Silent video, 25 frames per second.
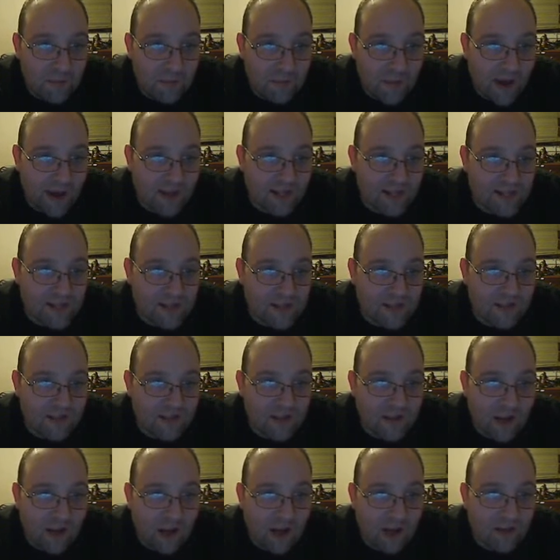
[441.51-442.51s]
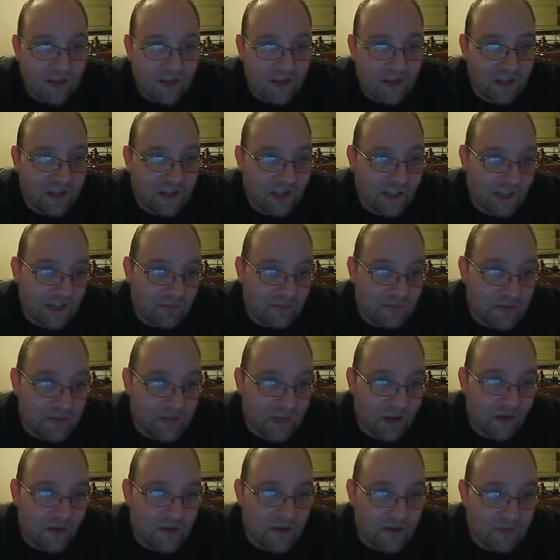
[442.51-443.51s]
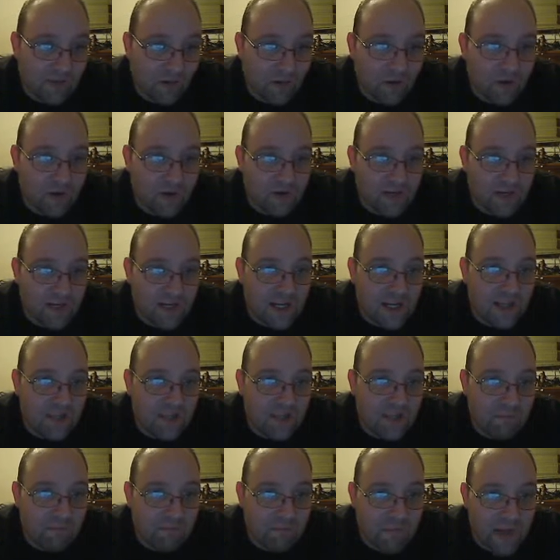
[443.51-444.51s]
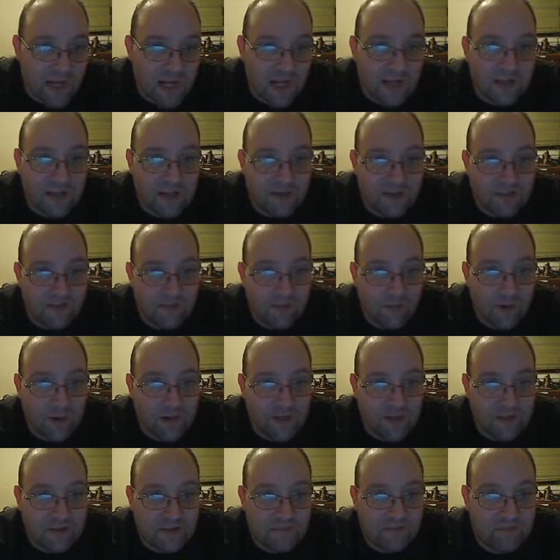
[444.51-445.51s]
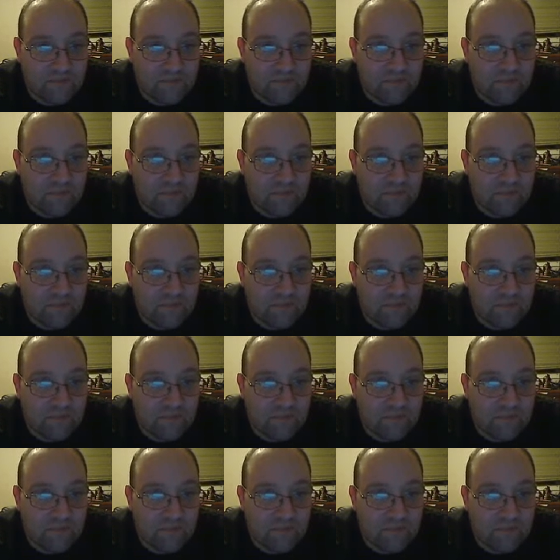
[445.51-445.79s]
By his good conduct let him show his works in the meekness of wisdom.